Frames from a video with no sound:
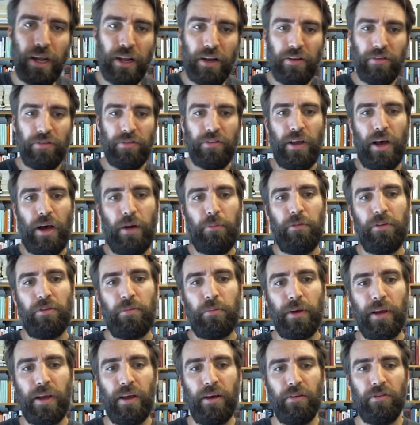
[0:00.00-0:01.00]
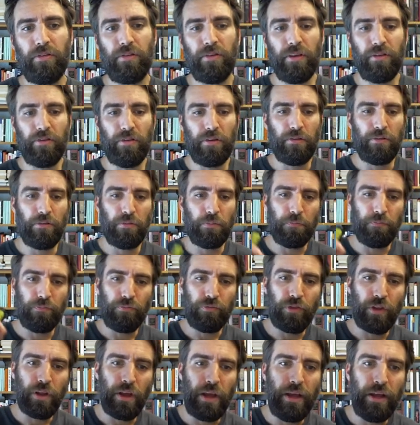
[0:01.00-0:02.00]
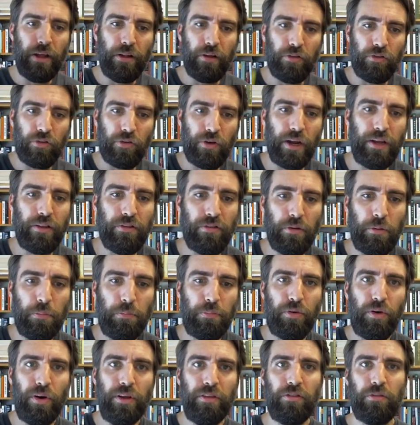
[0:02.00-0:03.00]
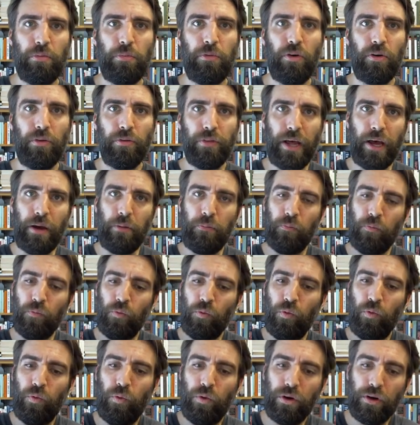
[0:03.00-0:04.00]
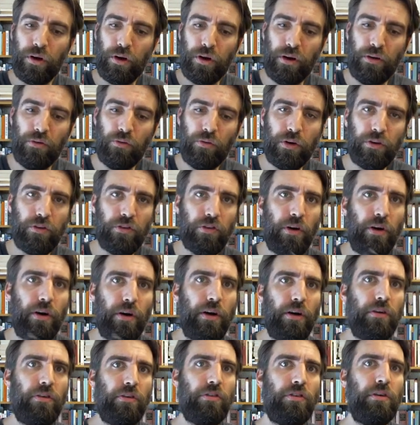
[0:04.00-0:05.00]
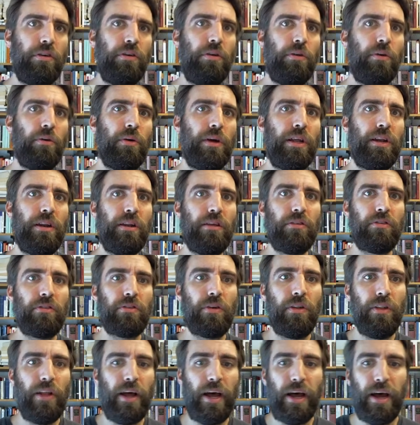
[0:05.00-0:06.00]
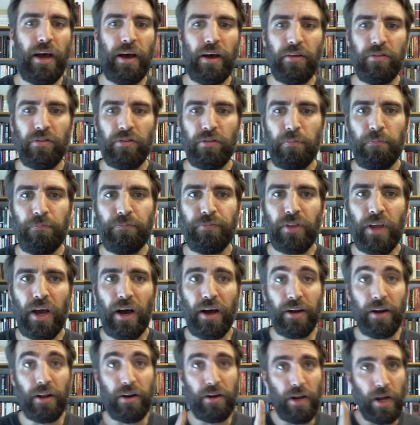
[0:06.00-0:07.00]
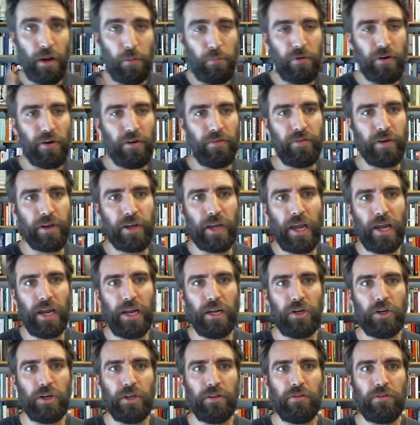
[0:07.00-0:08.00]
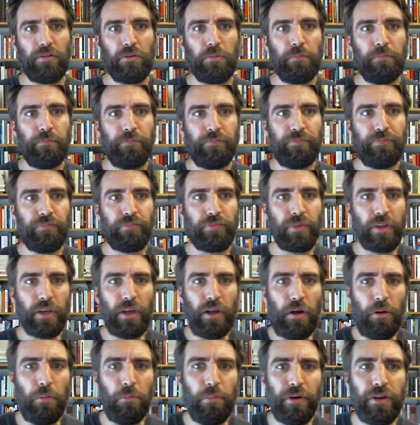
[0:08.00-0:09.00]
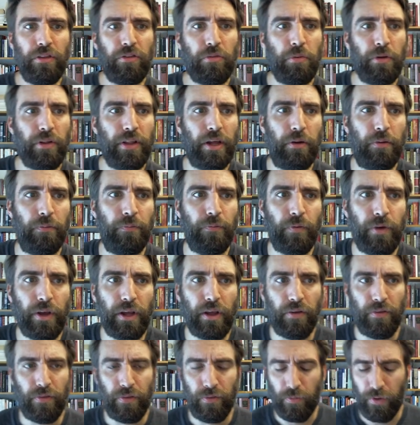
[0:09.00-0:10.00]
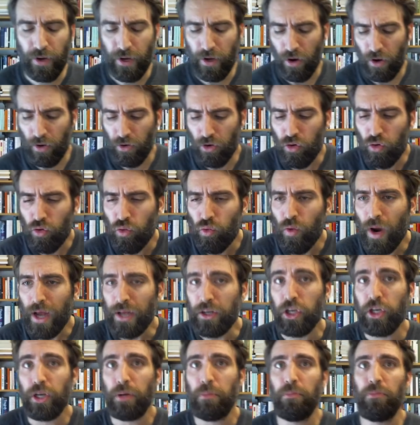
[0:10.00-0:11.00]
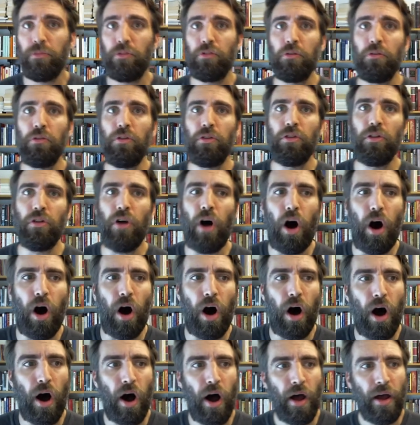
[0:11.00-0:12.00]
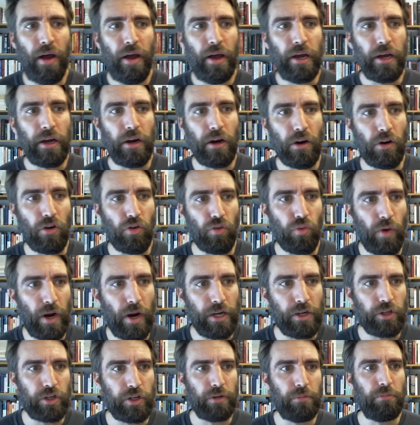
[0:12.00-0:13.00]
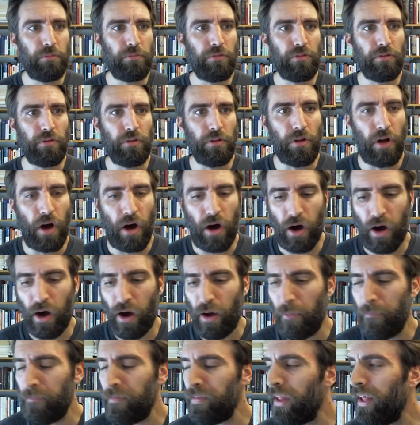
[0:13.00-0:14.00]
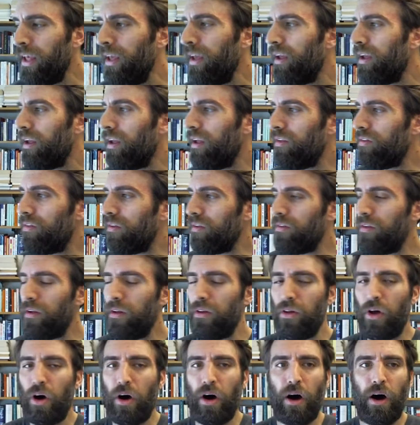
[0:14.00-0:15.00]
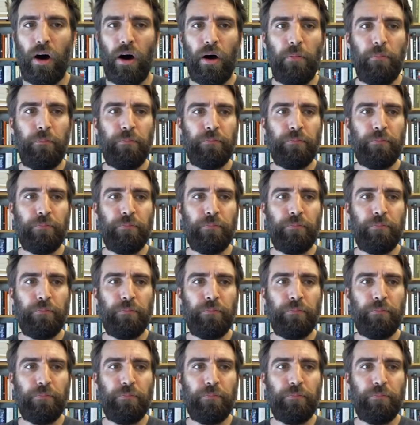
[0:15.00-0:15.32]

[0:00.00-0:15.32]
this up is because this is illustrates a principle that we're going to return to in this class on a number of occasions a principle that we call Gresham's law. Gresham's law. This is a law,